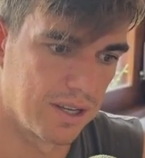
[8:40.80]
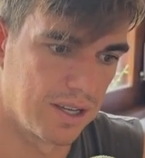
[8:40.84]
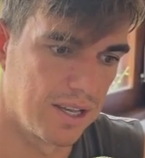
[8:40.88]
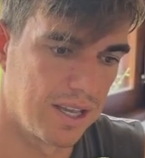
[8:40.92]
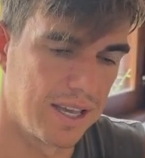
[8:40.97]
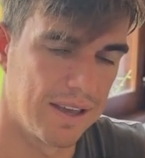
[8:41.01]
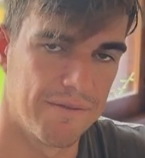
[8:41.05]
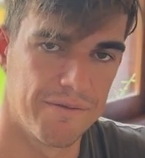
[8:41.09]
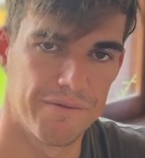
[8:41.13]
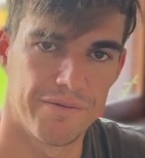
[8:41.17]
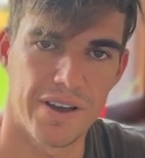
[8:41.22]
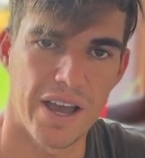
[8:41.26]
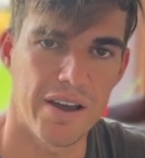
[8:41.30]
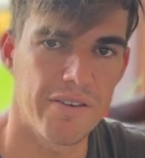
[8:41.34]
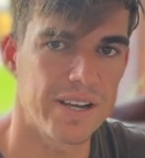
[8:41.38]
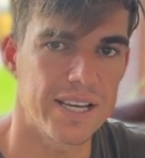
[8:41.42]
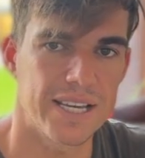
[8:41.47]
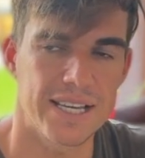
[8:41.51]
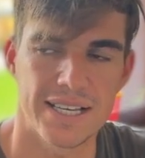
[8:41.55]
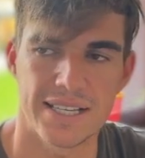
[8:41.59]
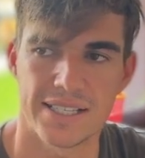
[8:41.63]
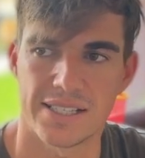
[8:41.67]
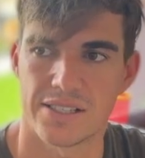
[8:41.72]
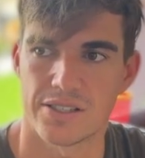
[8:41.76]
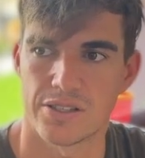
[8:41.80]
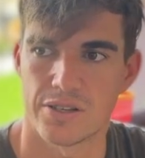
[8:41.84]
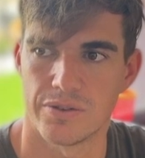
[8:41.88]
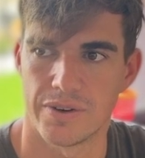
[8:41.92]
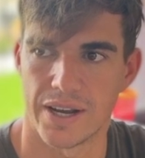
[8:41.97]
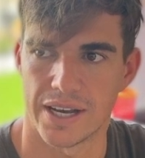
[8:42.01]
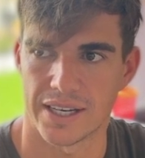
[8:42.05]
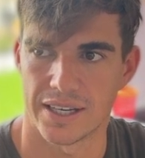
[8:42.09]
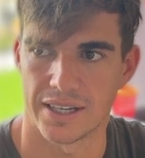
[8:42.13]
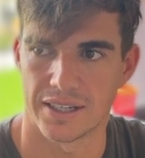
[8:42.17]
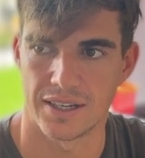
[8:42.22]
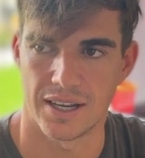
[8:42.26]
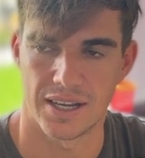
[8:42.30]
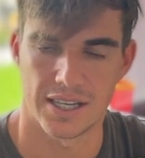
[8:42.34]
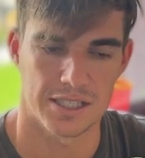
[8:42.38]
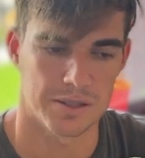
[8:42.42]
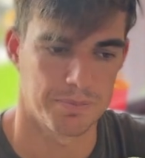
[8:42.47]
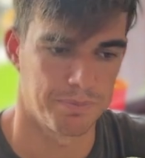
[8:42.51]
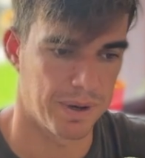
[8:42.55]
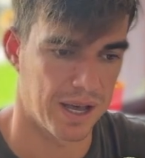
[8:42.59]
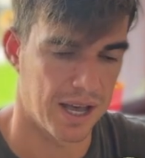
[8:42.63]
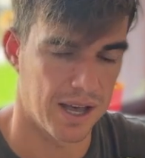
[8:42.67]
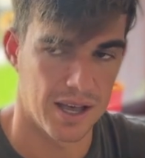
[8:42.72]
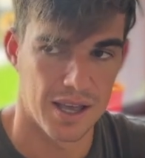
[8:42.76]
And very easy to recognize,
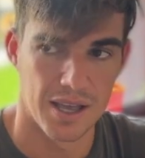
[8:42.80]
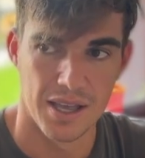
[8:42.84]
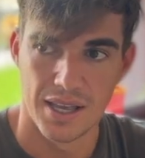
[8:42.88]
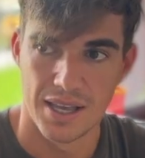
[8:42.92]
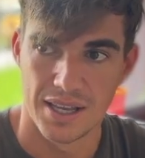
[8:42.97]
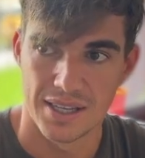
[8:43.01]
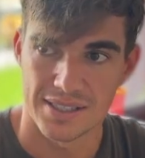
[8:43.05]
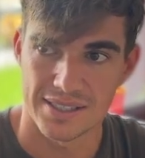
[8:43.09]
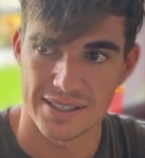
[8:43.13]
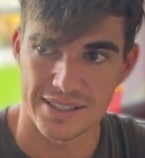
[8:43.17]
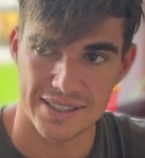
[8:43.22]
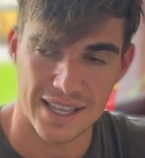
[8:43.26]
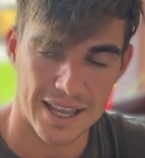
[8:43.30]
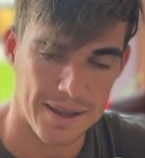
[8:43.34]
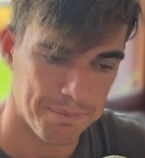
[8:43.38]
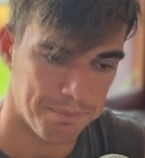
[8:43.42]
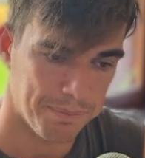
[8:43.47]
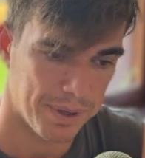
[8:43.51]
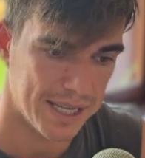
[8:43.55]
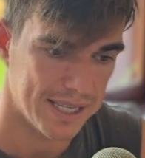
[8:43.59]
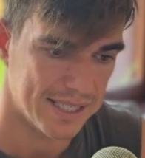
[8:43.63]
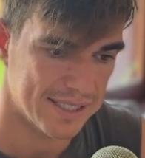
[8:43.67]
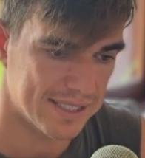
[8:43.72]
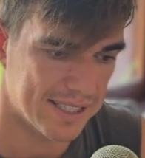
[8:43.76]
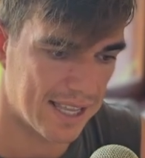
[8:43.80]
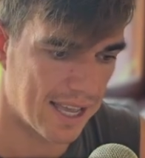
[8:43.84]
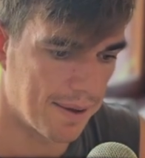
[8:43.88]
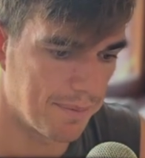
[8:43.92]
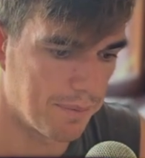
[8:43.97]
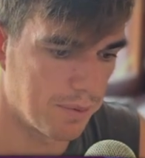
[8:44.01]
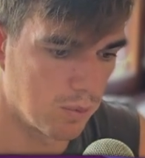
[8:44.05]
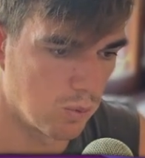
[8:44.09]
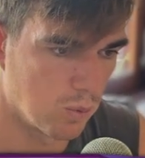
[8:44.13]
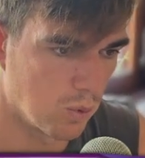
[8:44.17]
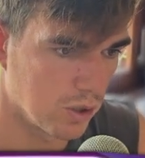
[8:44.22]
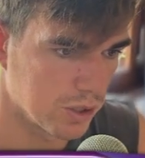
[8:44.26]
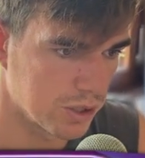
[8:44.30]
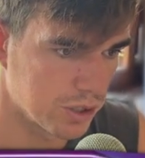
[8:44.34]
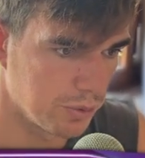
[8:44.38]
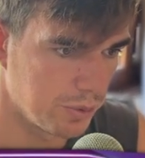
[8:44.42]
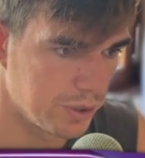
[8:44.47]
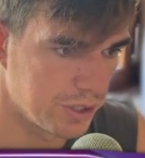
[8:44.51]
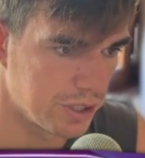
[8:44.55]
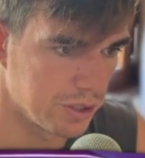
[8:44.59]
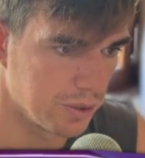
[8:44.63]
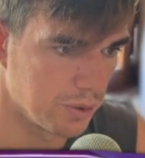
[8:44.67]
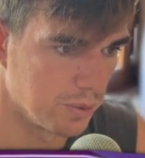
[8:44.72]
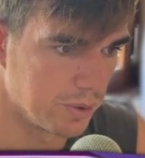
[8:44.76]
but step by step, what
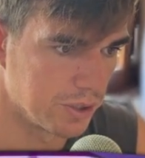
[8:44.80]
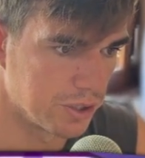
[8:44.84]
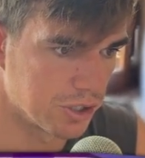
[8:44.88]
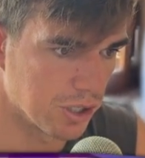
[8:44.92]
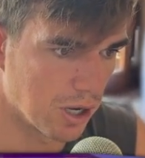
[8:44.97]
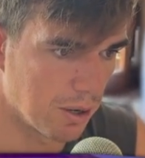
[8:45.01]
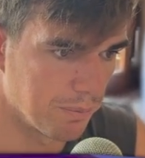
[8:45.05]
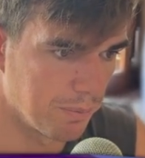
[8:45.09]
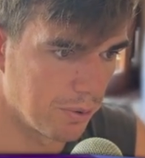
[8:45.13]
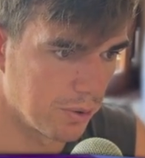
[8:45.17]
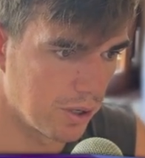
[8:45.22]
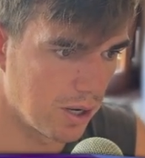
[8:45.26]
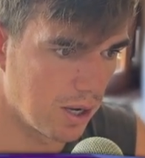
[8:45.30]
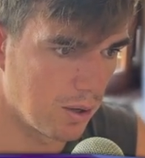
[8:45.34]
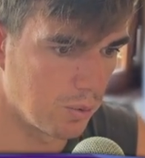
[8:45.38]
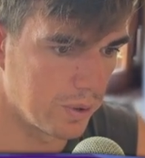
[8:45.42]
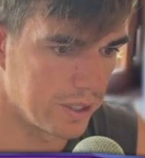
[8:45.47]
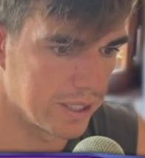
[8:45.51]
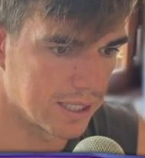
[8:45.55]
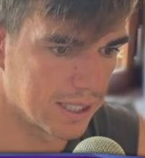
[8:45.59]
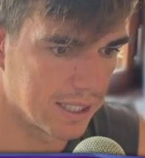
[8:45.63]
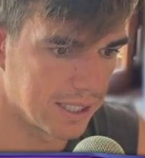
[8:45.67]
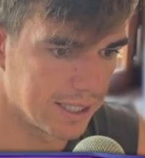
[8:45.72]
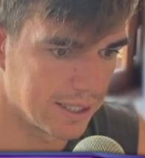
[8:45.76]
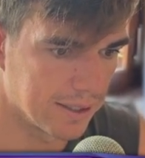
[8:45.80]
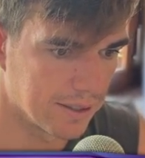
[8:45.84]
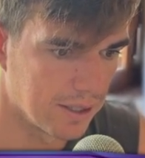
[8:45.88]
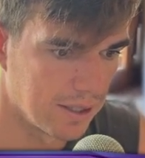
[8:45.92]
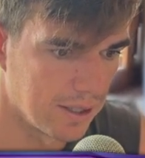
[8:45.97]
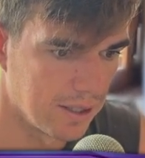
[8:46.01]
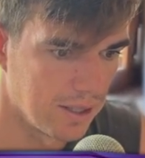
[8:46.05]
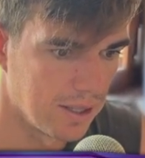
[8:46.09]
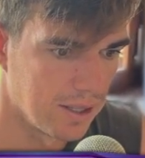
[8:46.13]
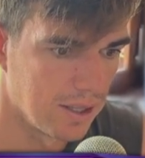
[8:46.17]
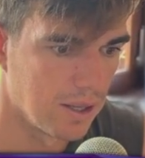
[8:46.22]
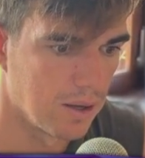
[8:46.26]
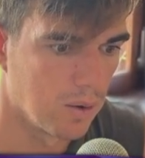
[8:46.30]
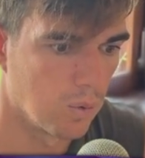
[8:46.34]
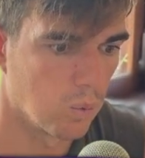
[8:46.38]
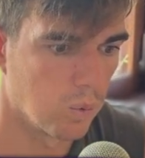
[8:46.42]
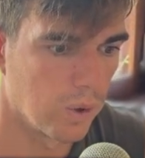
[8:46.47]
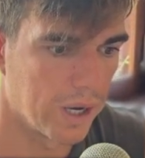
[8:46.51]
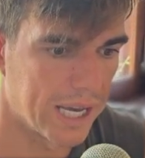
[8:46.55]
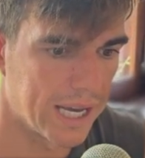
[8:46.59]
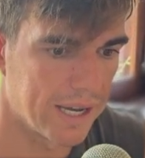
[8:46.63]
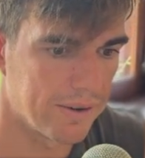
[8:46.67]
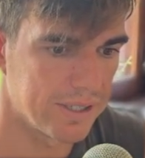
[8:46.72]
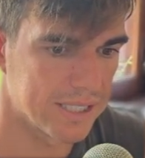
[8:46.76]
do? We jump on our weekly.
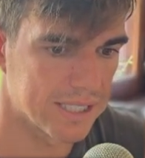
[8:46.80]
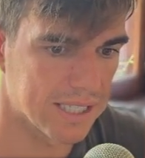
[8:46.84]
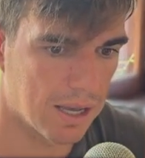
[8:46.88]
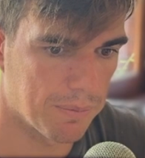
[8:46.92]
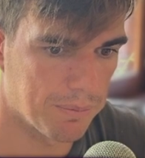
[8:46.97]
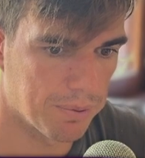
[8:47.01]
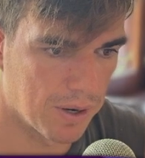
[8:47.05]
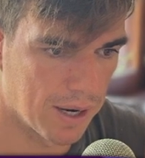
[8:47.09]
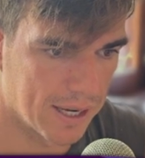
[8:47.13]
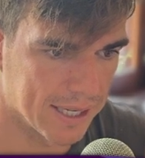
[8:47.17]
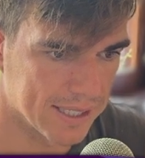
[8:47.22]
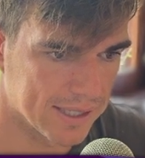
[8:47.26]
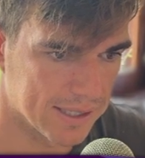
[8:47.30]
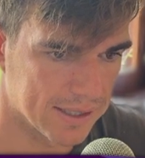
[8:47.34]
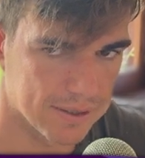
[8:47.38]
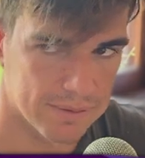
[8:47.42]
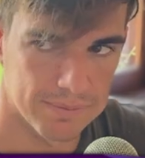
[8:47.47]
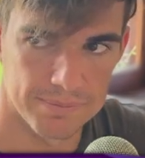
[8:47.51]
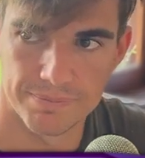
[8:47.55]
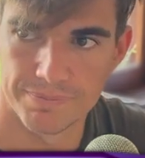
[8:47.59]
Where is our price?